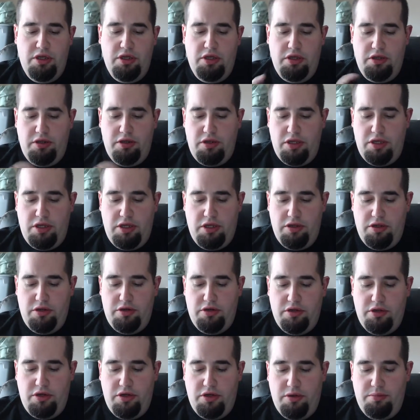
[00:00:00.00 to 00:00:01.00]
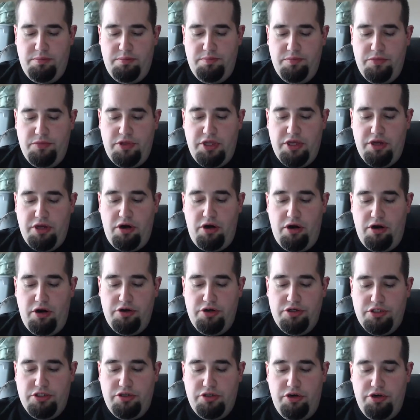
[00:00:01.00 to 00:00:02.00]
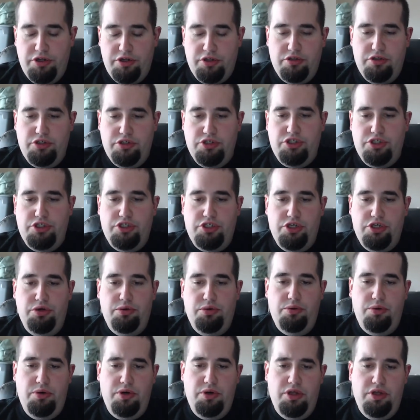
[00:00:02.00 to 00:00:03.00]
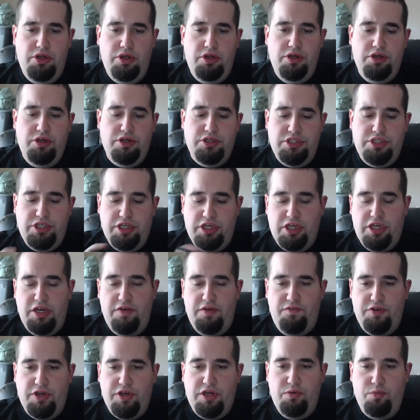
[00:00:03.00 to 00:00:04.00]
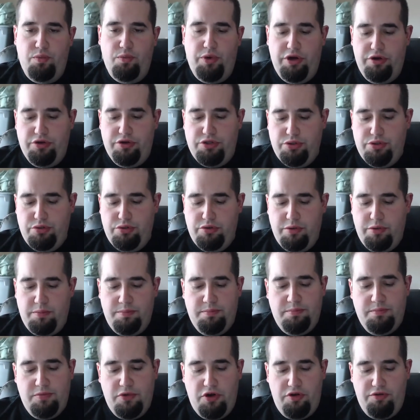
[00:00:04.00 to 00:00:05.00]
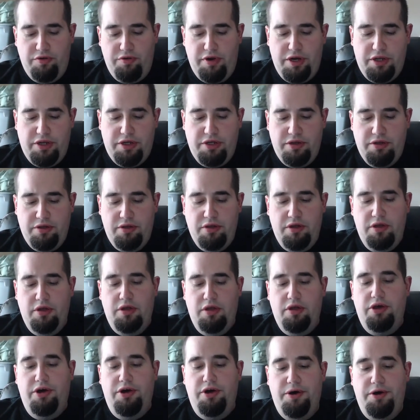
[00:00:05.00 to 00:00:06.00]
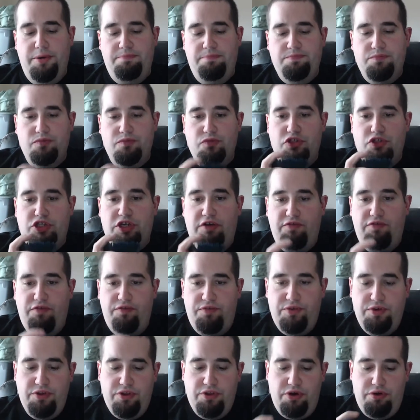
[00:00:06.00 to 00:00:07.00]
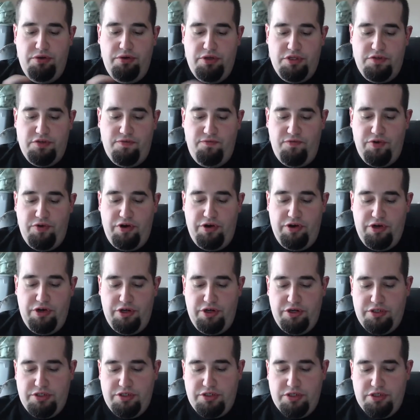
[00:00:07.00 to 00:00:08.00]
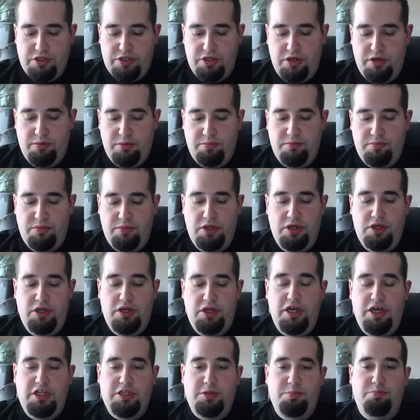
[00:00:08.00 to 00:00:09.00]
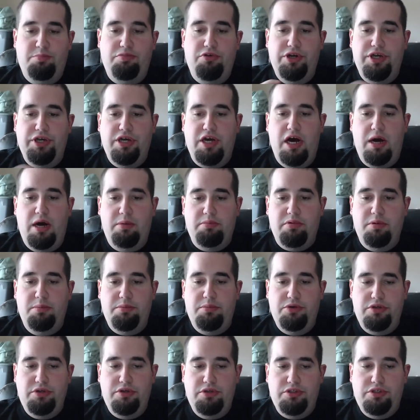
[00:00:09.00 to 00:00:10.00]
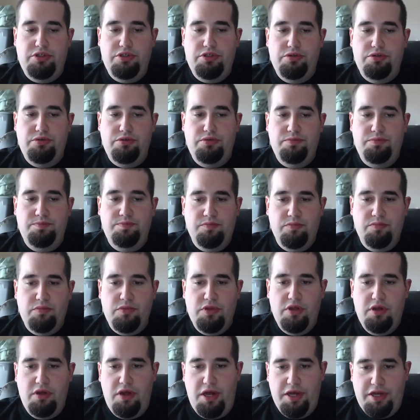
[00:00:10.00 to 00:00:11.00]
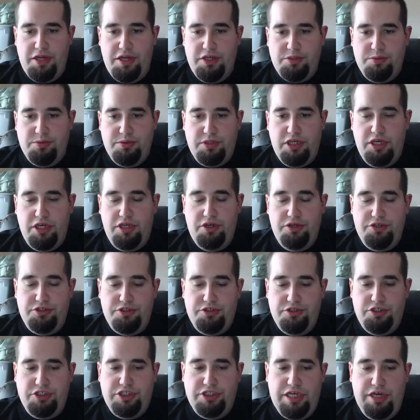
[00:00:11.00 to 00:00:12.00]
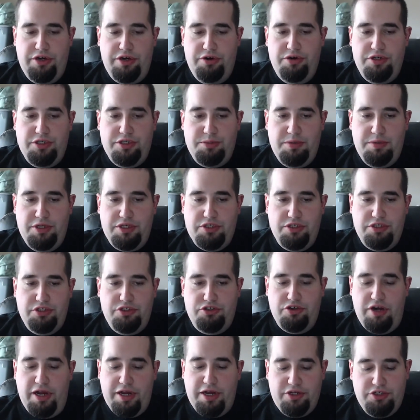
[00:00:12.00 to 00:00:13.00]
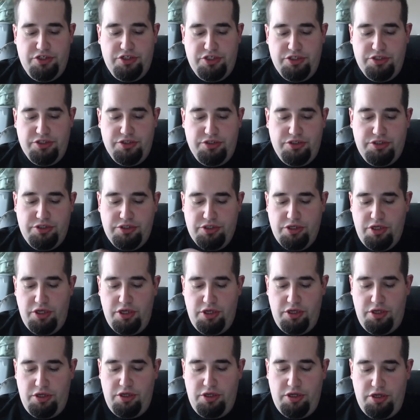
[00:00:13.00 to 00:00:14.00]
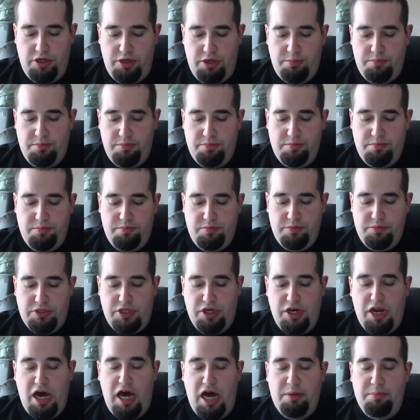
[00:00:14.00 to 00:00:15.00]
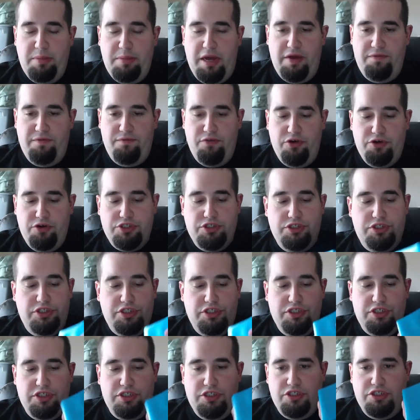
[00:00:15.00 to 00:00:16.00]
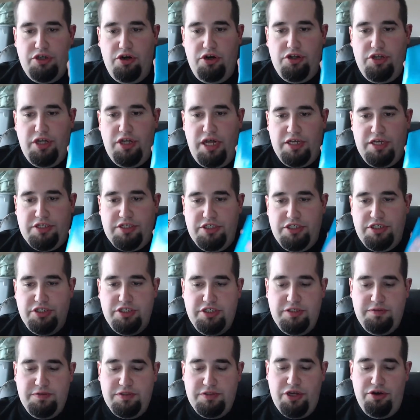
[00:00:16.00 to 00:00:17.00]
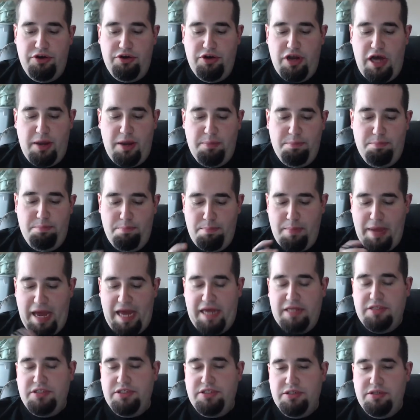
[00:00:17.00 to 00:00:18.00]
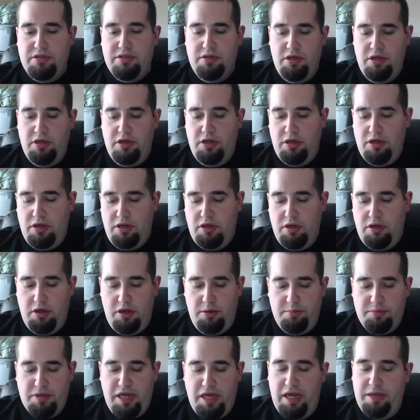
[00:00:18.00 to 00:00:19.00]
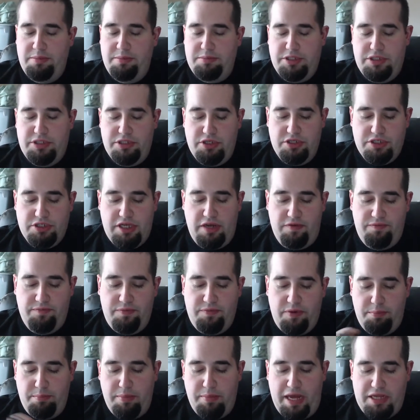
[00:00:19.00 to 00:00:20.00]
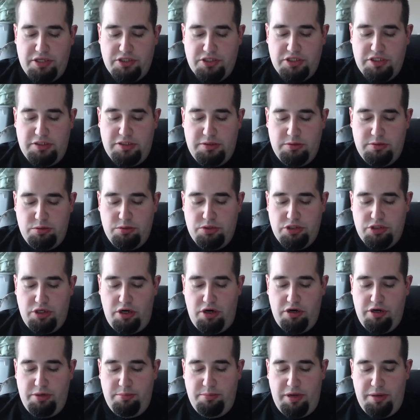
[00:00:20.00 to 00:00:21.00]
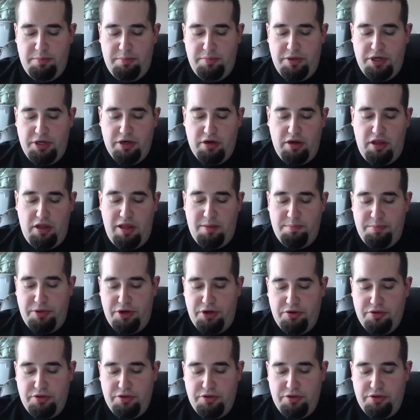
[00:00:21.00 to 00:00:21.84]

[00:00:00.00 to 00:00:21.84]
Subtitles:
and they are starting to show significant wear to them already. Shuffle feel, though, is very nice. It's pretty comparable to, I guess, what the industry standard is, basically Dragon Shields. The non-matte version, since these are glossy sleeves, they are not matte. KMC does have matte sleeves, which are, in my opinion, a lot better than